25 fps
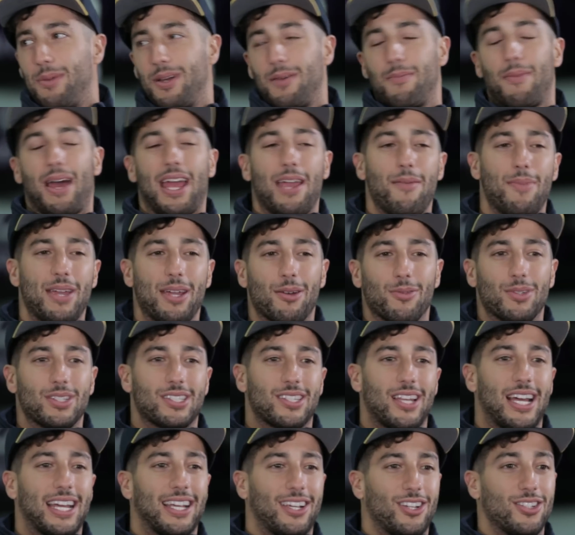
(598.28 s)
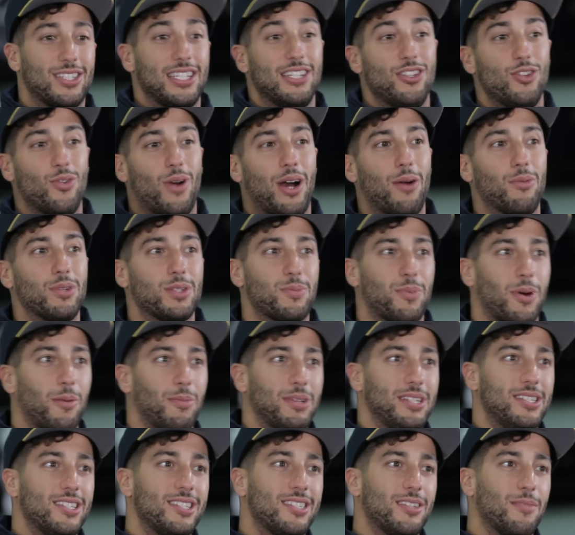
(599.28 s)
But maybe it was like, because he knew I was
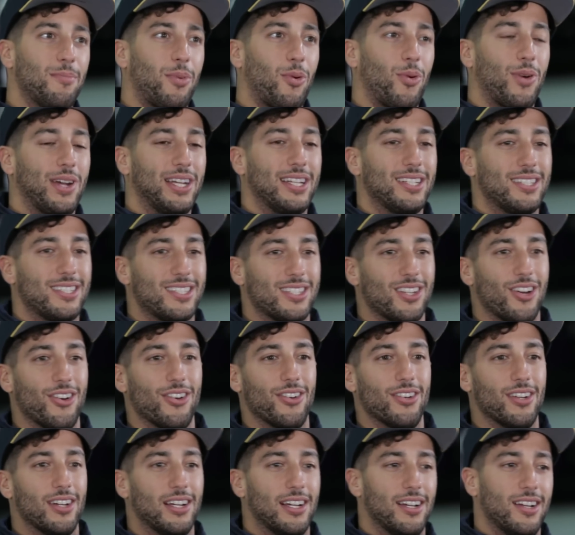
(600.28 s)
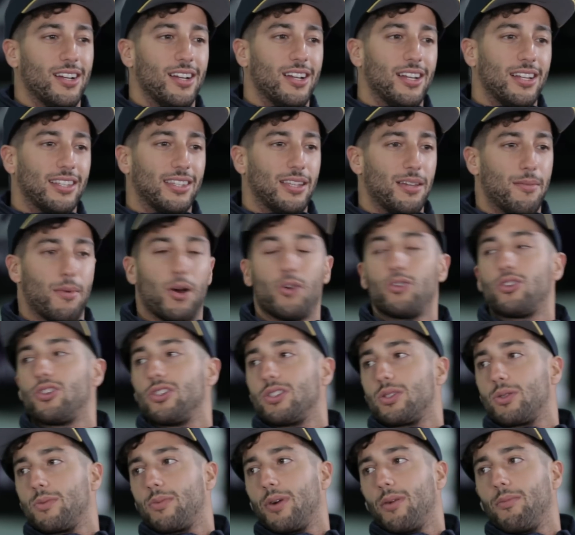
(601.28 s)
probably disappointed, so the
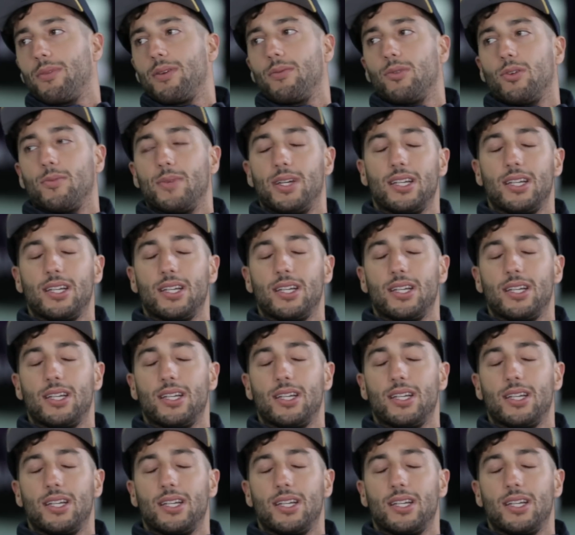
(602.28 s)
emotions were probably more